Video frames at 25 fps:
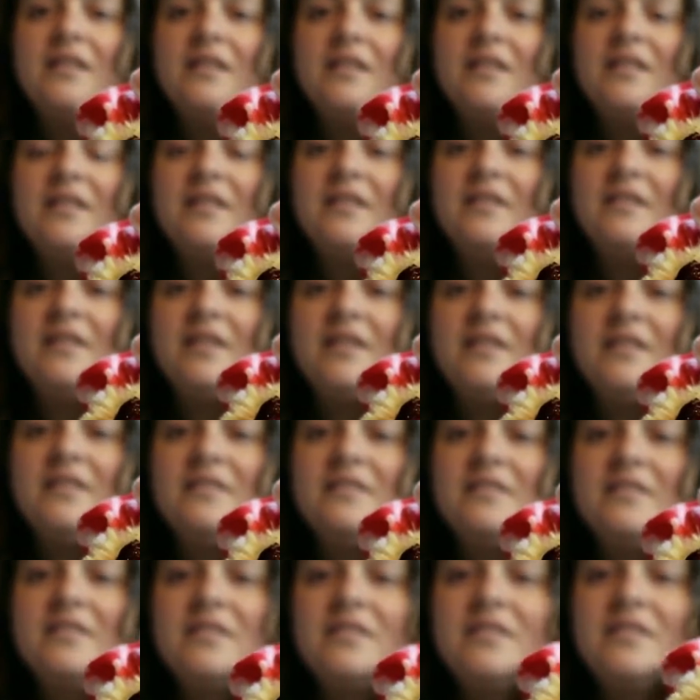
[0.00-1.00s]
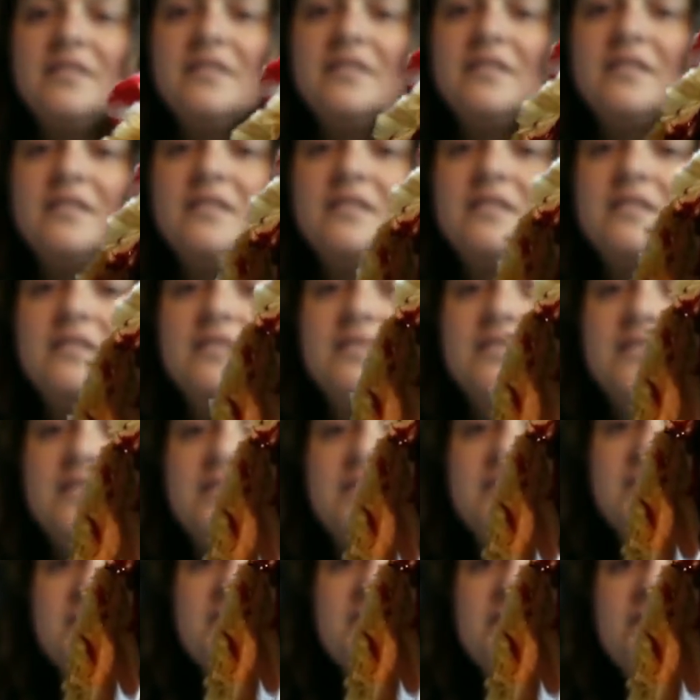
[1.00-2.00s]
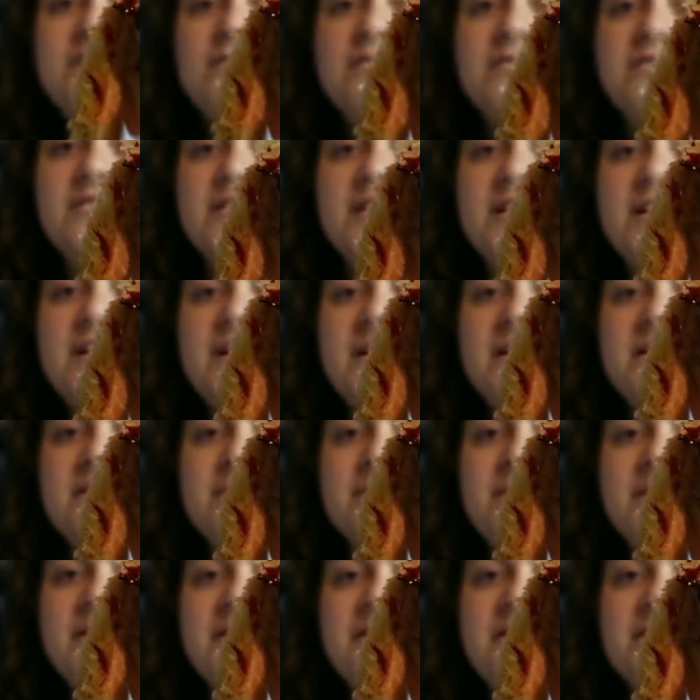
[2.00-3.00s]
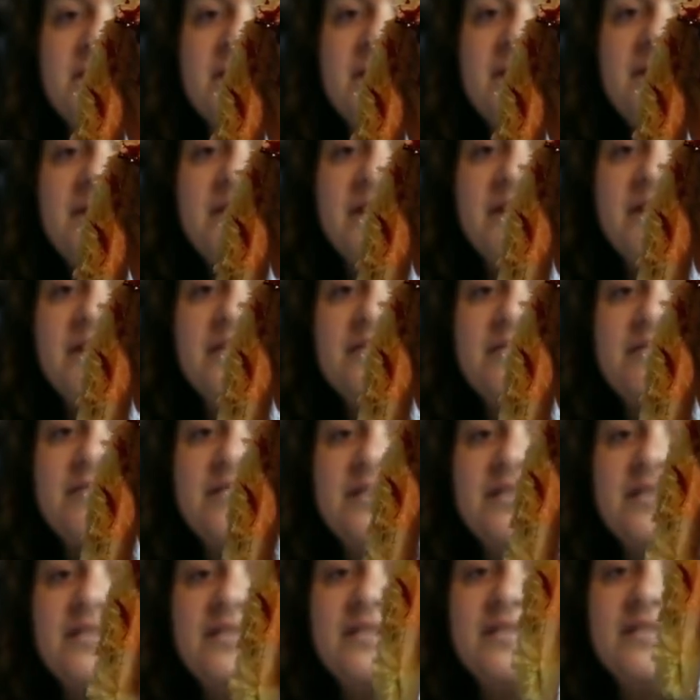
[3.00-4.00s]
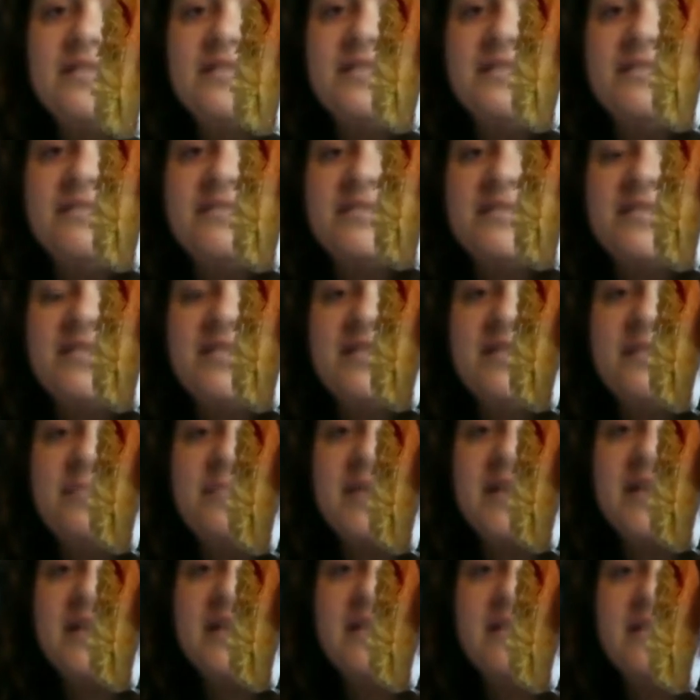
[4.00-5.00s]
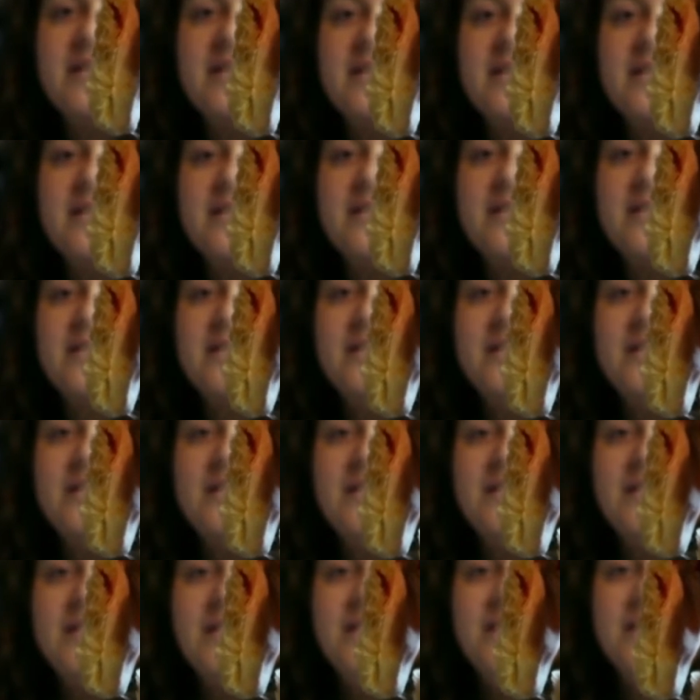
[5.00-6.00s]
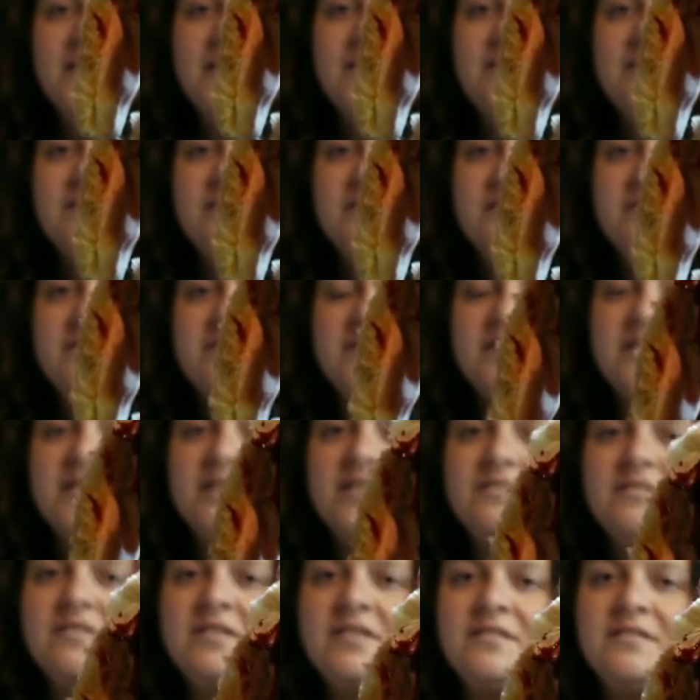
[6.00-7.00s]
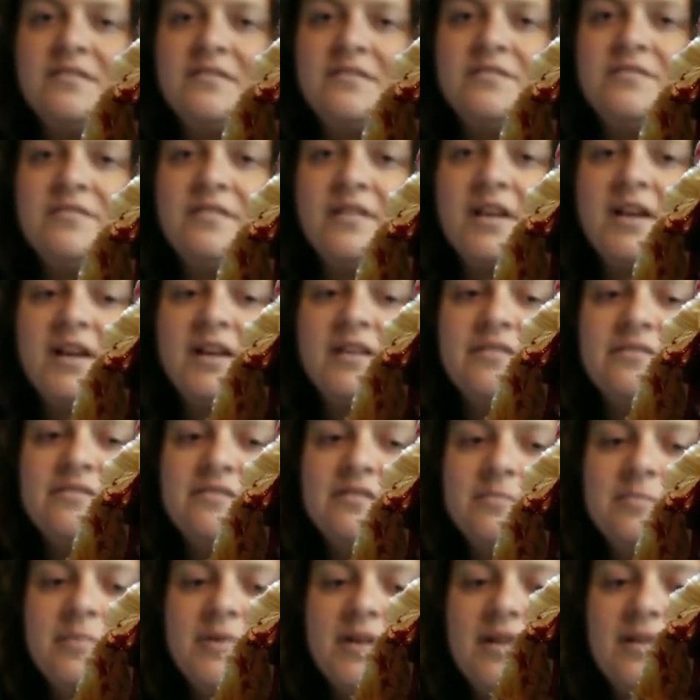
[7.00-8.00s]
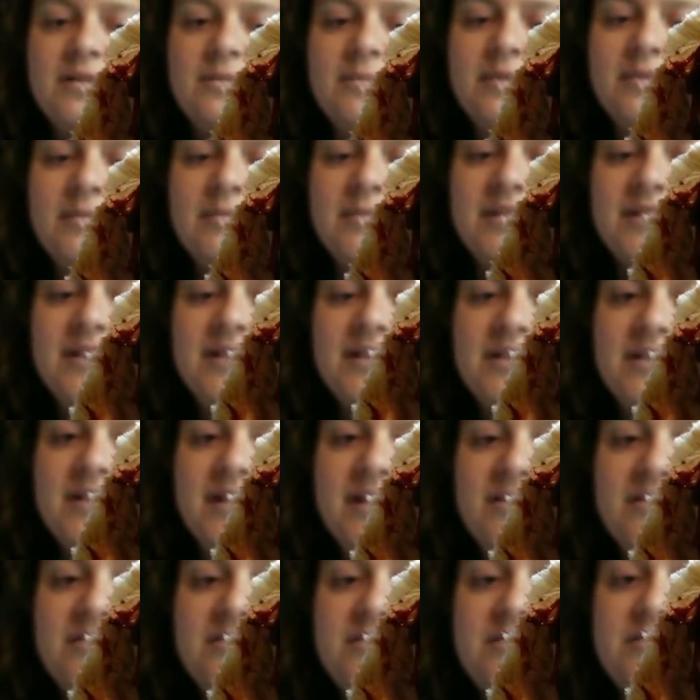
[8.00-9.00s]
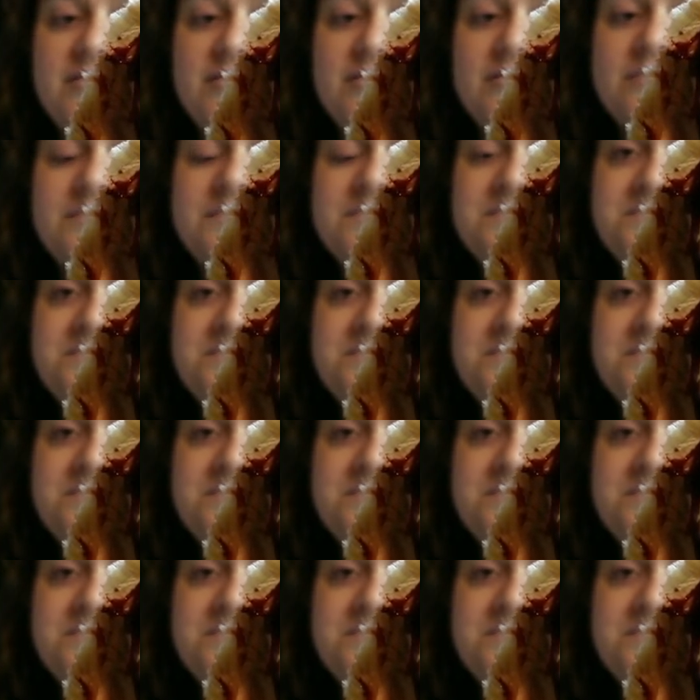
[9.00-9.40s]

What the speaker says: There he is. I was gonna gore the eyes, but I decided against it. There's the cupcake. And he's gonna sit down here and dry for probably a day or two.